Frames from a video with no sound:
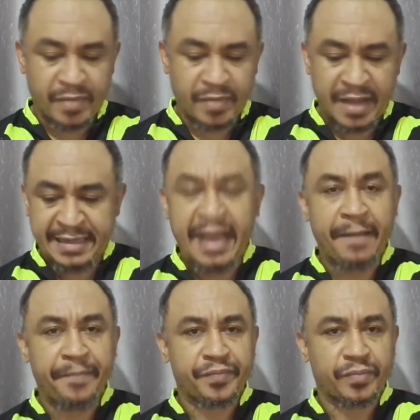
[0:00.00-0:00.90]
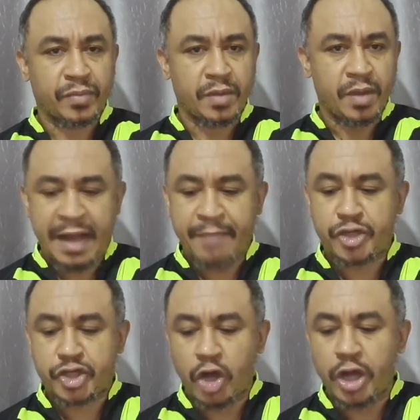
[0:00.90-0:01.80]
Ada, I'm
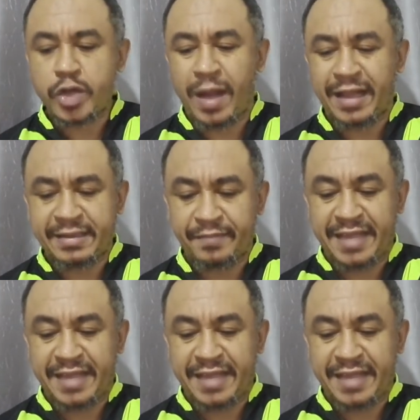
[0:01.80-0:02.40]
sure you are,